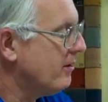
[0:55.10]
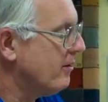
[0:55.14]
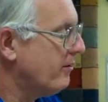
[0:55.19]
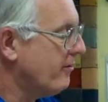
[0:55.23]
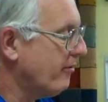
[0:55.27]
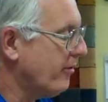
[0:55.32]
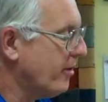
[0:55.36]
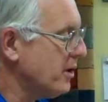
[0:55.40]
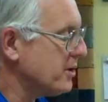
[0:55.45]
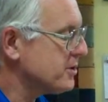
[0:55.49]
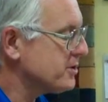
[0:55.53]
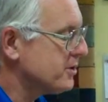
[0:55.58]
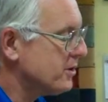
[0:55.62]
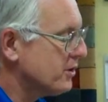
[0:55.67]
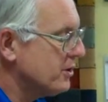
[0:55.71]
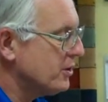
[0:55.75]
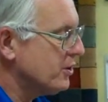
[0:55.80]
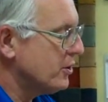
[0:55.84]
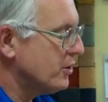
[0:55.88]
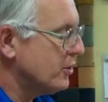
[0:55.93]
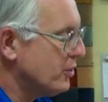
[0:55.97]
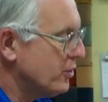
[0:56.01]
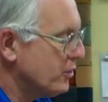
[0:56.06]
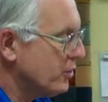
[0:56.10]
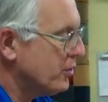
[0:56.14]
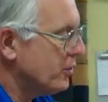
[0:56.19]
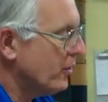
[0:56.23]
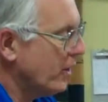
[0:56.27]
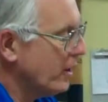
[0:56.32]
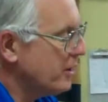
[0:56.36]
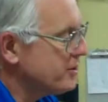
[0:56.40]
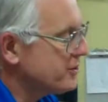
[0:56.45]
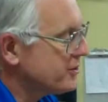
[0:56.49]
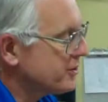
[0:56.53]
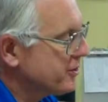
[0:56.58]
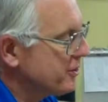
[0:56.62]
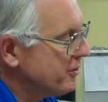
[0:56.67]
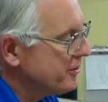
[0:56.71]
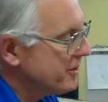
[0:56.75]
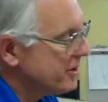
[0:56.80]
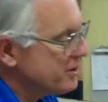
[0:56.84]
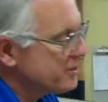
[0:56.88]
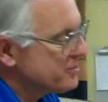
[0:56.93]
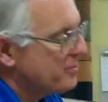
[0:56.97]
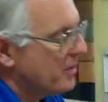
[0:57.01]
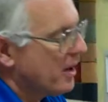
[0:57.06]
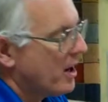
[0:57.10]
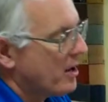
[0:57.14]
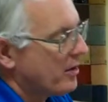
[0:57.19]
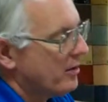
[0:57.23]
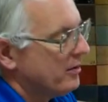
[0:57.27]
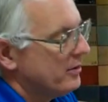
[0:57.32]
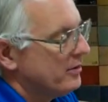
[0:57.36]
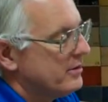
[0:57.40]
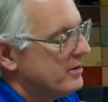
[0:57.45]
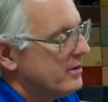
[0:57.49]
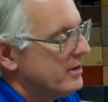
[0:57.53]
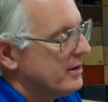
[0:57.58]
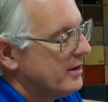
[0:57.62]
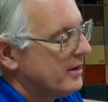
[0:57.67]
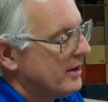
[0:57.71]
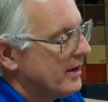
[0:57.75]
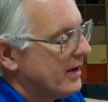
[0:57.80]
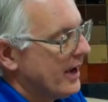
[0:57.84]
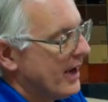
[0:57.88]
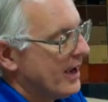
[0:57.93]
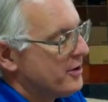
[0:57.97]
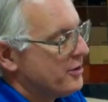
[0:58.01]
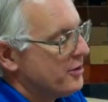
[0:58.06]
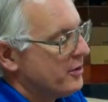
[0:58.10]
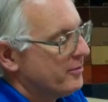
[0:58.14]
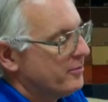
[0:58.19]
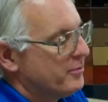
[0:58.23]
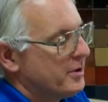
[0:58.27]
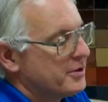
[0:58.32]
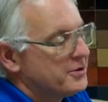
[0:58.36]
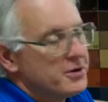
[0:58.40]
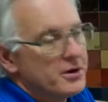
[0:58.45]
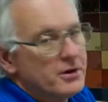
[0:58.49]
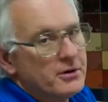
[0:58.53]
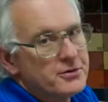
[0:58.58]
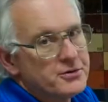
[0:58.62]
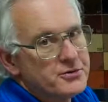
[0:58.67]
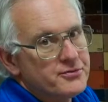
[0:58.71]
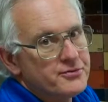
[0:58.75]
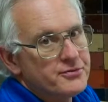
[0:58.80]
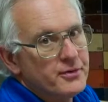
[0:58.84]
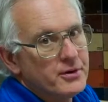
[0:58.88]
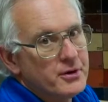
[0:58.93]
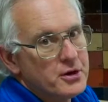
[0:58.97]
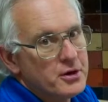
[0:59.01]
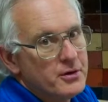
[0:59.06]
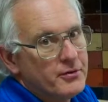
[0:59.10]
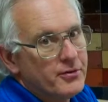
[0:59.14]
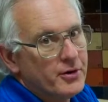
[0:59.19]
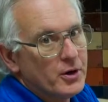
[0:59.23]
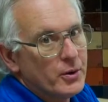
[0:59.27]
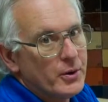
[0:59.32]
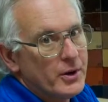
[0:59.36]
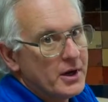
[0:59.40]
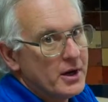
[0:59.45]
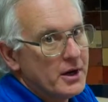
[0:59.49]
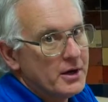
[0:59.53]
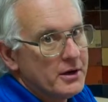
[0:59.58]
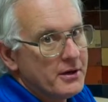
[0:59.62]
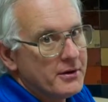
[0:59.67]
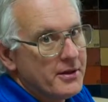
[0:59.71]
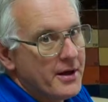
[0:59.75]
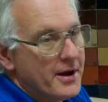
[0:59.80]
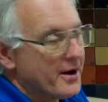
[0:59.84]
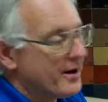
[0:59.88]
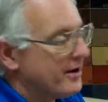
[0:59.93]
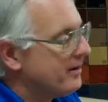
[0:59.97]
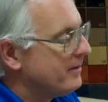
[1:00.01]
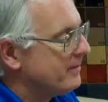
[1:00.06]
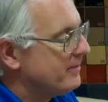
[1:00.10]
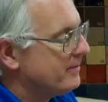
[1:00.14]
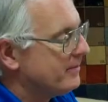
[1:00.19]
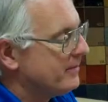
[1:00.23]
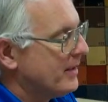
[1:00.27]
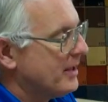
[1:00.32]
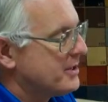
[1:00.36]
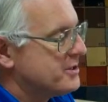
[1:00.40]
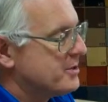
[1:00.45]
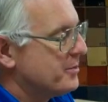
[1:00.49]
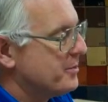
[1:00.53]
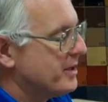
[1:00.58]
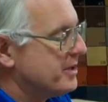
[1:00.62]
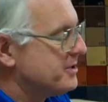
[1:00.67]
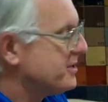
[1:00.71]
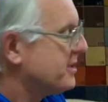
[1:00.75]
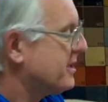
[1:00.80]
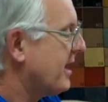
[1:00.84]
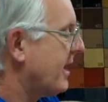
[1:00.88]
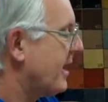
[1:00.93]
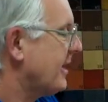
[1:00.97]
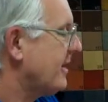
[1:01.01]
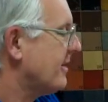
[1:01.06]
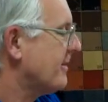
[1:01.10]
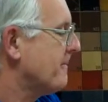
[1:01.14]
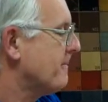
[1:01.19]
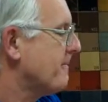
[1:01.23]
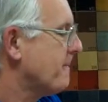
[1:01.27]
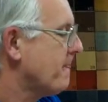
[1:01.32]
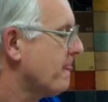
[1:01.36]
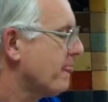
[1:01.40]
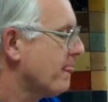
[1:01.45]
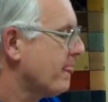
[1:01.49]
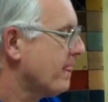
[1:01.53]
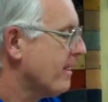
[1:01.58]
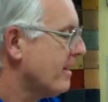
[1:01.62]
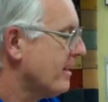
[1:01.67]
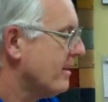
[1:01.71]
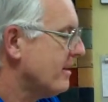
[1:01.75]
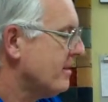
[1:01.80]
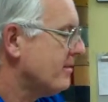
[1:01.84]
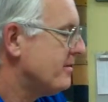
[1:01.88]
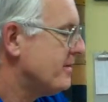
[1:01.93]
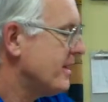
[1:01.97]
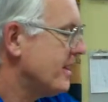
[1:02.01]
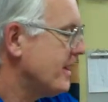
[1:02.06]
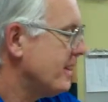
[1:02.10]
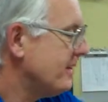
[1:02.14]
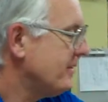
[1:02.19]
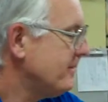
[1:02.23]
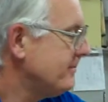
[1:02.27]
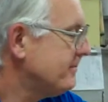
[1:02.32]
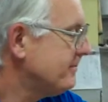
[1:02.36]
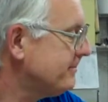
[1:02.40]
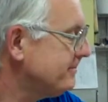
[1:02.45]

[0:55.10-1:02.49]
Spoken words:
First, you unscrew this bottle and you put your fluid into there. That's a piece of cake. Then,